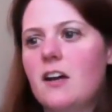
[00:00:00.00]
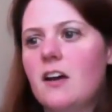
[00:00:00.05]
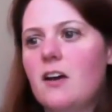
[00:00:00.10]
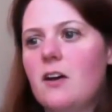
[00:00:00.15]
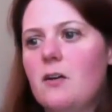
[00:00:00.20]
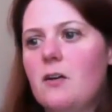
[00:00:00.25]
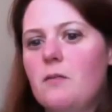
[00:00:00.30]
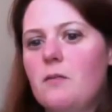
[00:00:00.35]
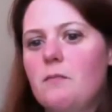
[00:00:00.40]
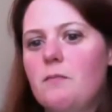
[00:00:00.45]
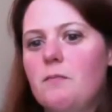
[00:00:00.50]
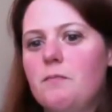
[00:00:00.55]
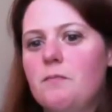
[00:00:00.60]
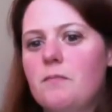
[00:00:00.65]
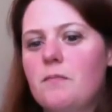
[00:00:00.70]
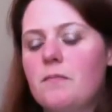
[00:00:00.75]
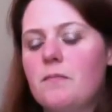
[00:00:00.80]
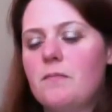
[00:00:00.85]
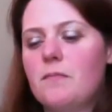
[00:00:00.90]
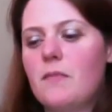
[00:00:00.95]
Um,
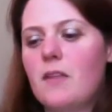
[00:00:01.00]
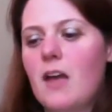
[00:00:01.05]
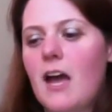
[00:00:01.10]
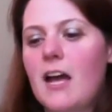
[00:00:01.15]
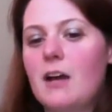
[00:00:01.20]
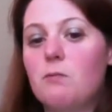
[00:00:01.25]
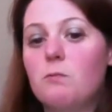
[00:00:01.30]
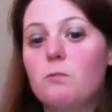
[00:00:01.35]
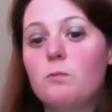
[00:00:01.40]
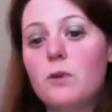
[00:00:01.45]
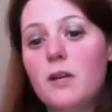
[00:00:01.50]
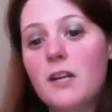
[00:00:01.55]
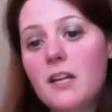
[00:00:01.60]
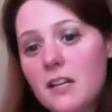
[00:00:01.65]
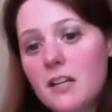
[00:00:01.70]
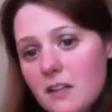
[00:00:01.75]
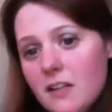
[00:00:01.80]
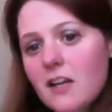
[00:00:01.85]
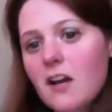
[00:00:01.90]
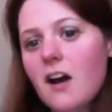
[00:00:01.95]
I
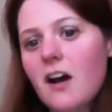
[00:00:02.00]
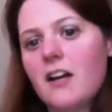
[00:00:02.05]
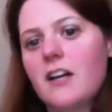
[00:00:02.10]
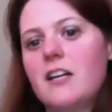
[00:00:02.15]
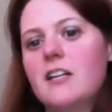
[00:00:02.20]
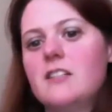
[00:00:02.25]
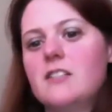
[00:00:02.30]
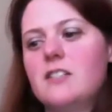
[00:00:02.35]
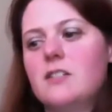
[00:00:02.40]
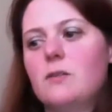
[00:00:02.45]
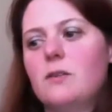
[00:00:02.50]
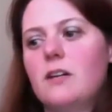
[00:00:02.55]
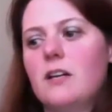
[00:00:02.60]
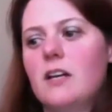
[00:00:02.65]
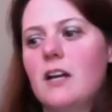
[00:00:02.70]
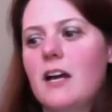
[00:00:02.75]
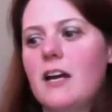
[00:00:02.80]
really got into it,